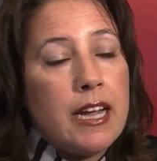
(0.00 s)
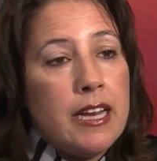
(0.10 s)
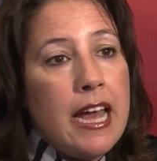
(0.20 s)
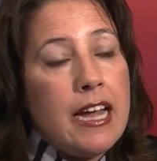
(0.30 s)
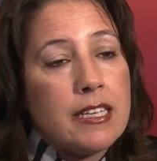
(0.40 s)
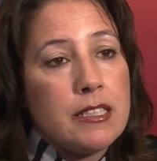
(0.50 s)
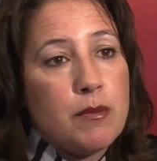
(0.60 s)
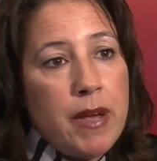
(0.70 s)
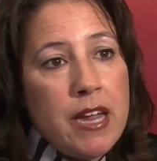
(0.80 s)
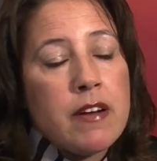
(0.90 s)
connect
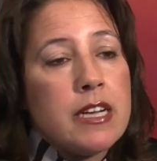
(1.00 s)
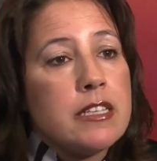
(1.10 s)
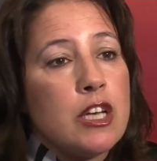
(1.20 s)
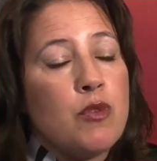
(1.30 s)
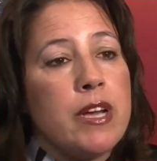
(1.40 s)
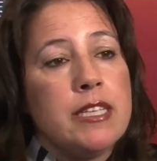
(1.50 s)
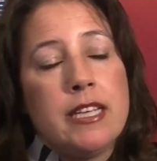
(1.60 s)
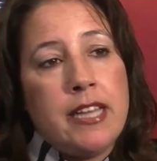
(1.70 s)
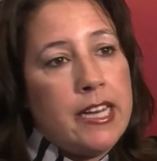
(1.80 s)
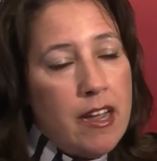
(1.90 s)
parents in ways
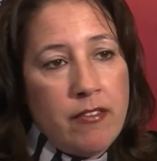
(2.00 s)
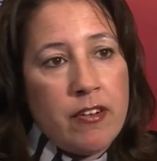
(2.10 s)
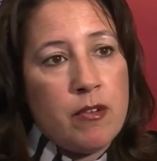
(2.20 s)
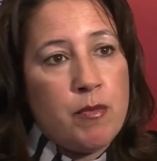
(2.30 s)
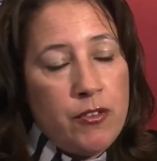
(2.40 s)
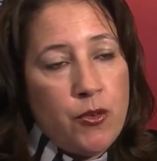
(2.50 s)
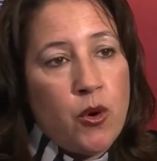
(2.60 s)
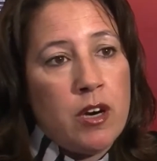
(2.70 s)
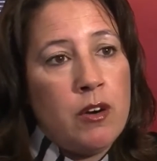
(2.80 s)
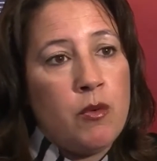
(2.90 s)
that they never
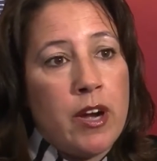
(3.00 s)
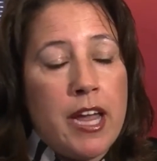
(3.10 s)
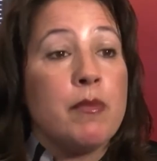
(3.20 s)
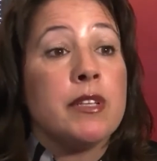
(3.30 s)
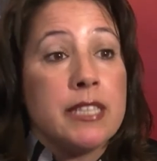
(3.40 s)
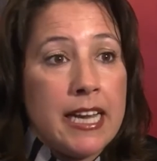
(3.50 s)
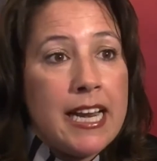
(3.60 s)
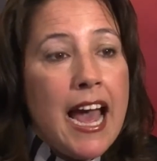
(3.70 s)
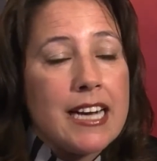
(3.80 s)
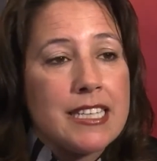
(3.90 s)
before were able to
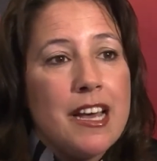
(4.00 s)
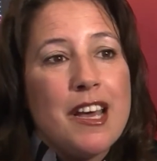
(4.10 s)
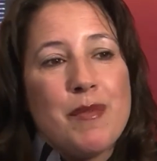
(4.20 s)
connect.